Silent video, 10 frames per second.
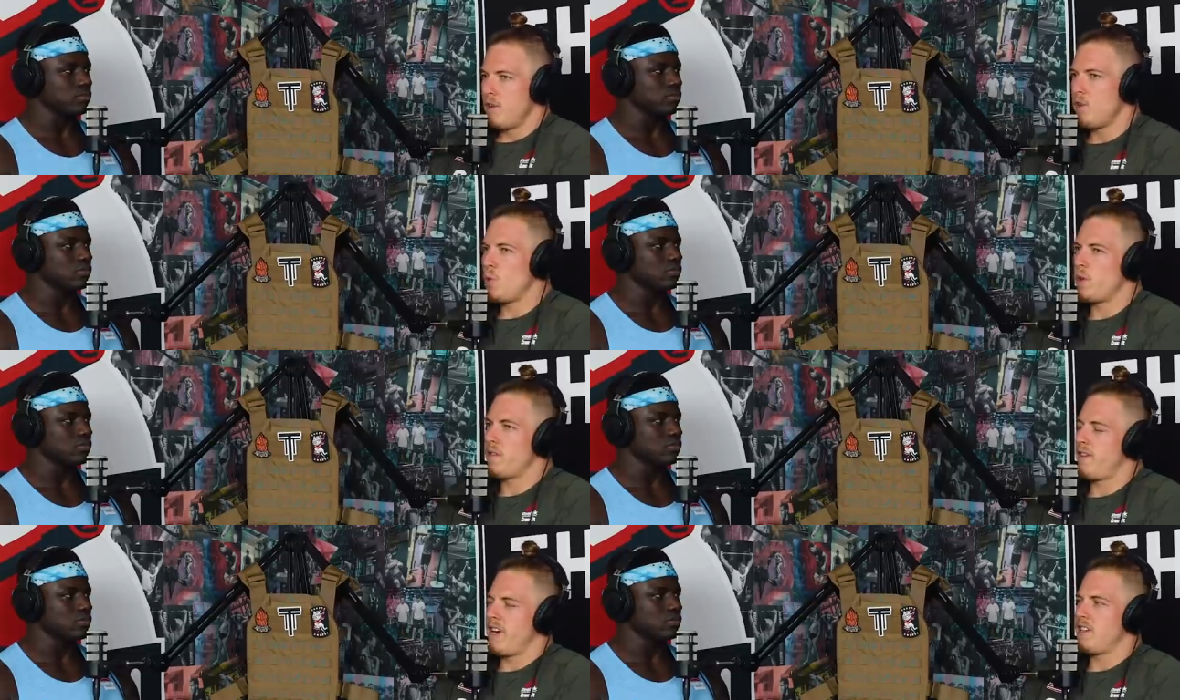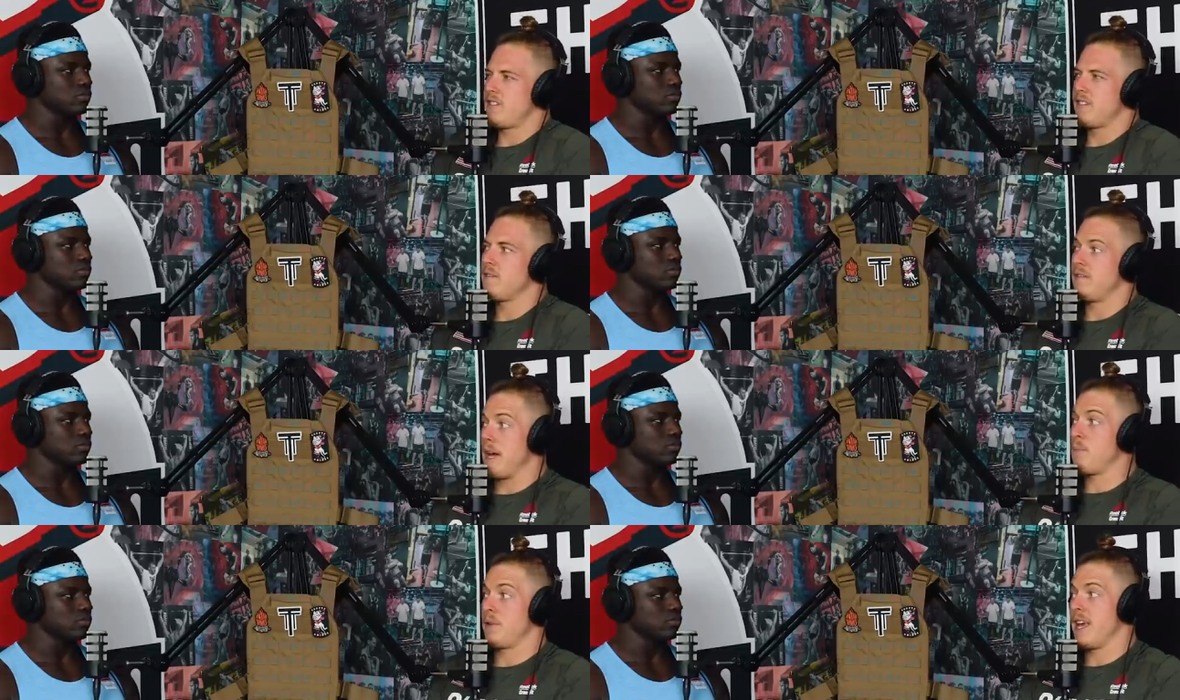Speaker 1: you were very
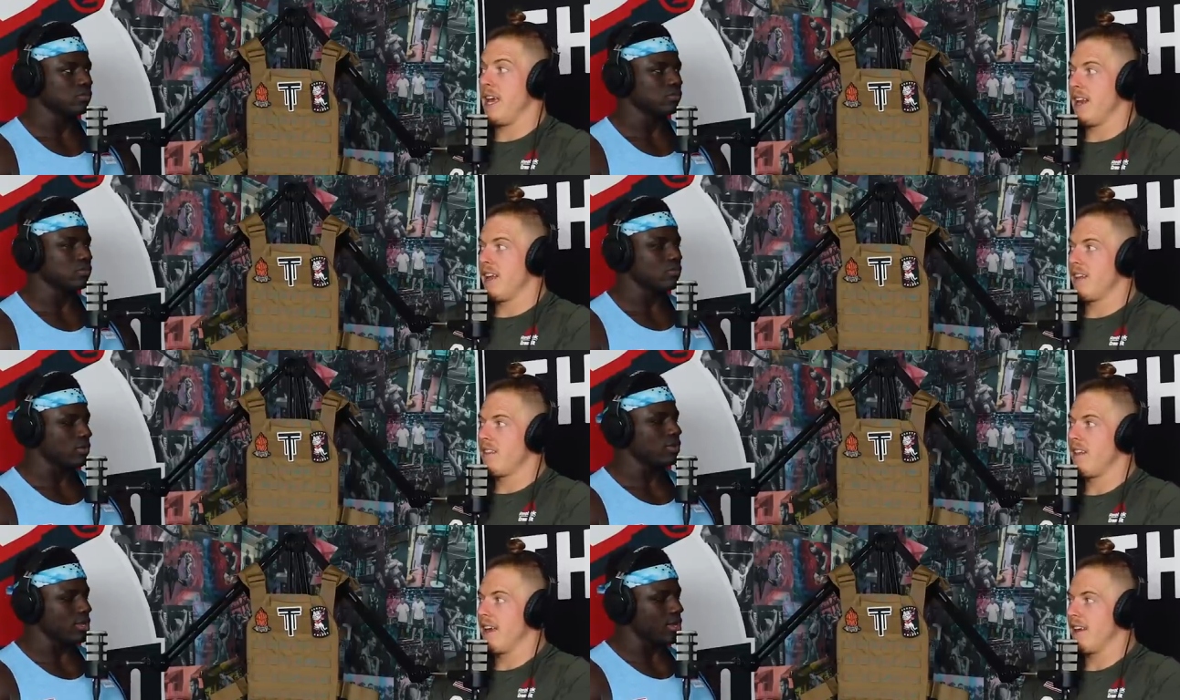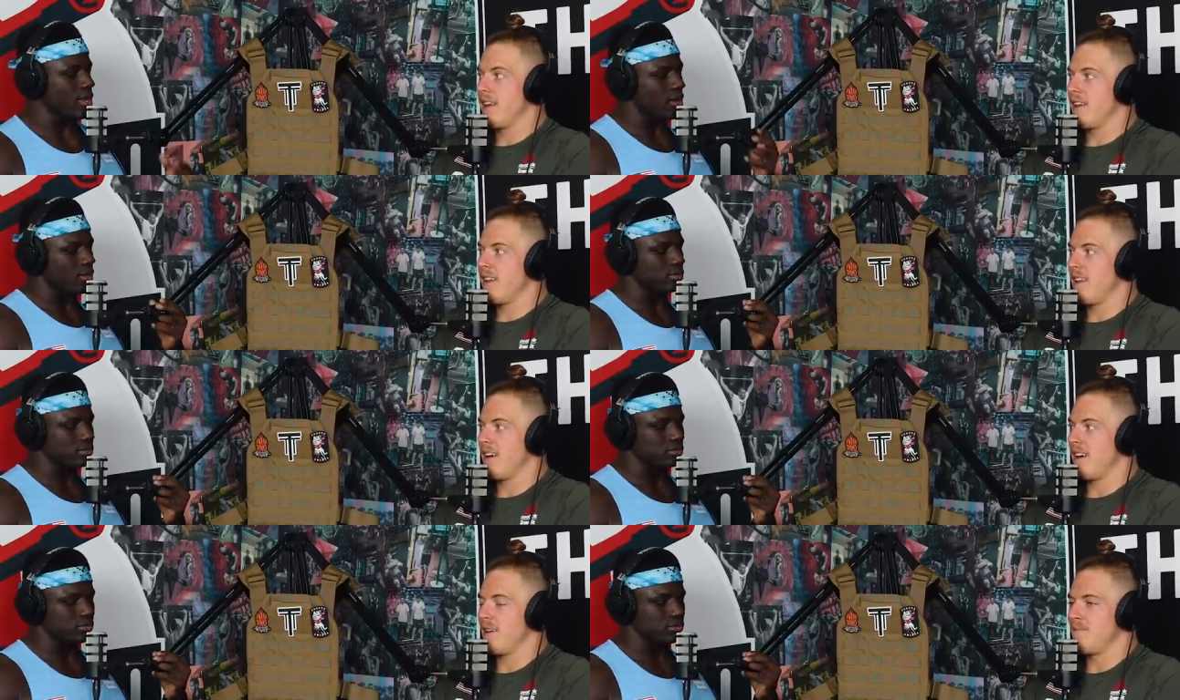self-deprecating. Like,
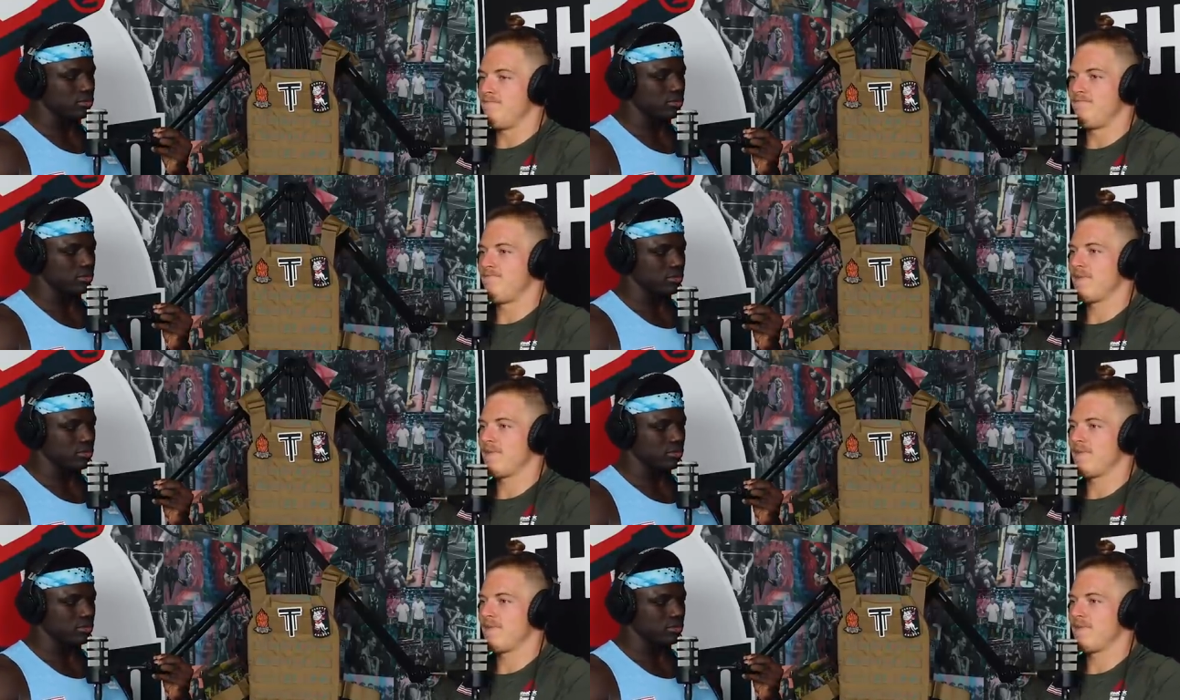um,